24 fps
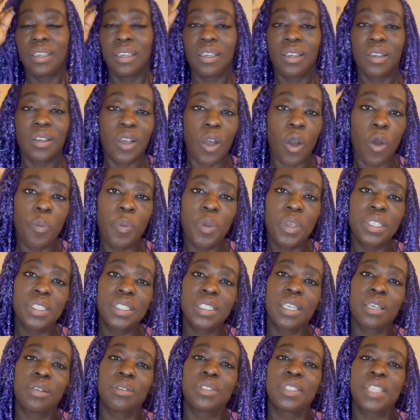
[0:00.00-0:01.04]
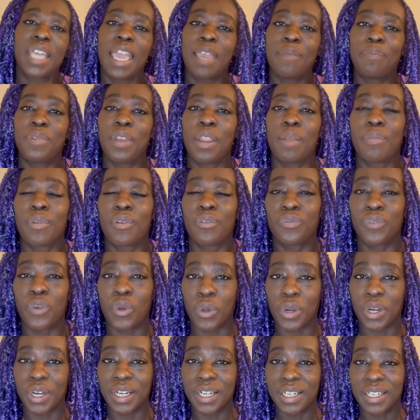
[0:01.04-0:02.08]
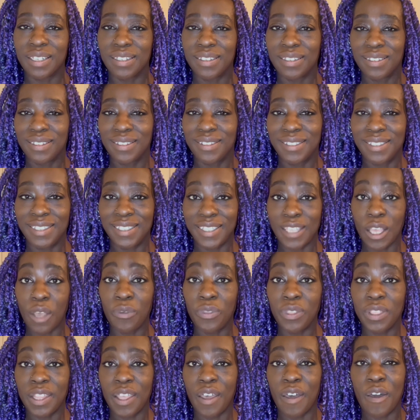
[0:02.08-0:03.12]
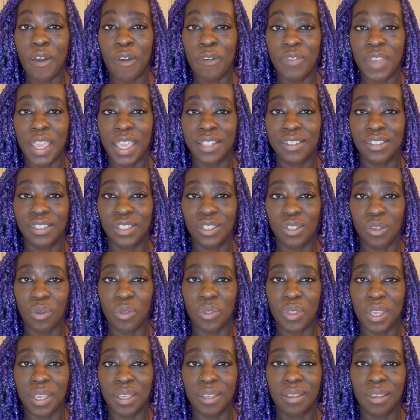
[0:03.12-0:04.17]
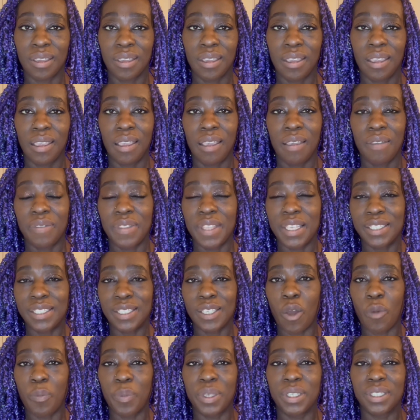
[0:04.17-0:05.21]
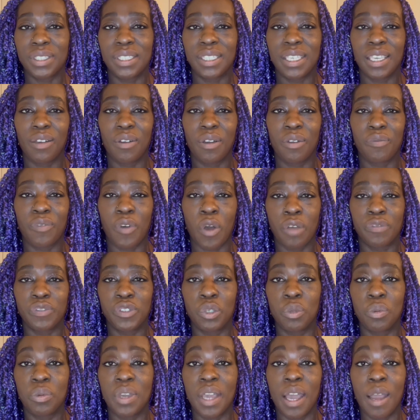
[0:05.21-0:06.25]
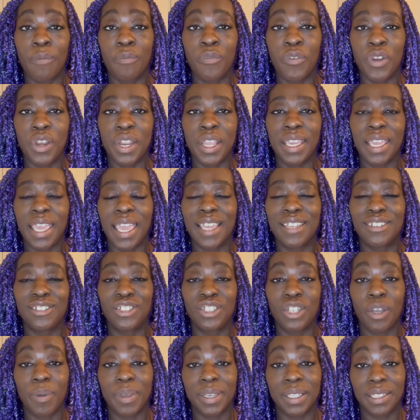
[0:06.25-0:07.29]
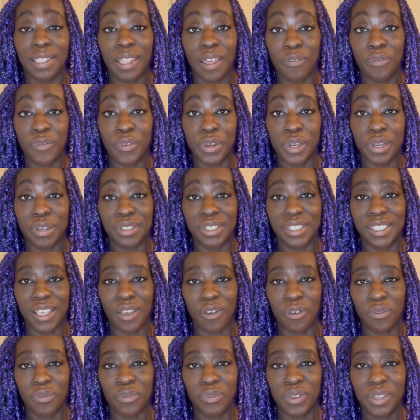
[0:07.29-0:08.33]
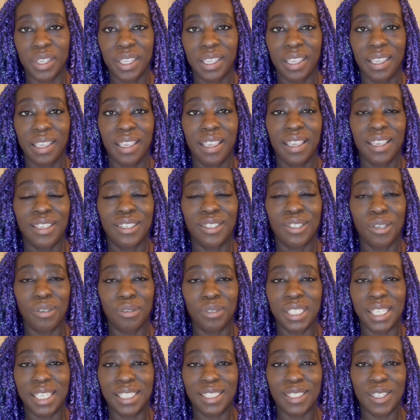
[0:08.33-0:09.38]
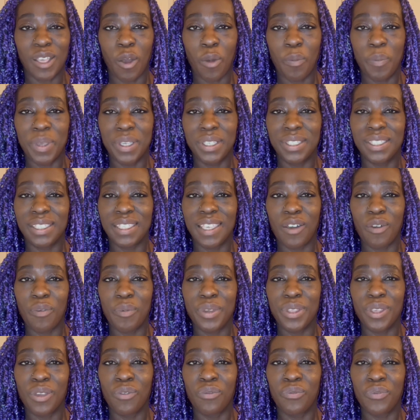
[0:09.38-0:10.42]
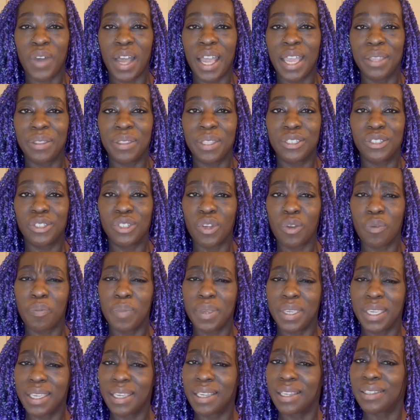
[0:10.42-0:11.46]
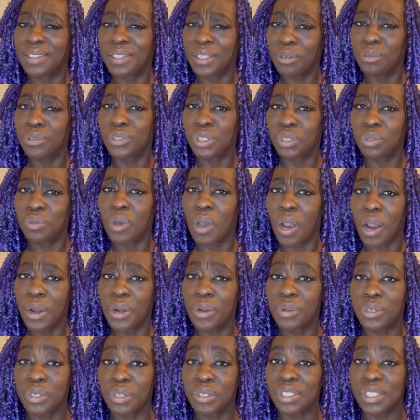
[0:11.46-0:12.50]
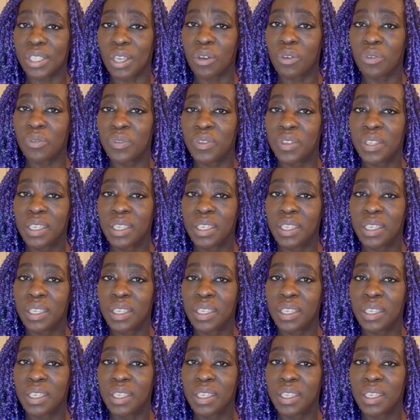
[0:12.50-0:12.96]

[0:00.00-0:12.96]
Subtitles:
Coping skill type number 4, self-love and soothing. This coping skill involves you comforting and showing love for yourself. Use this coping skill when you find that you're being a little too hard on yourself.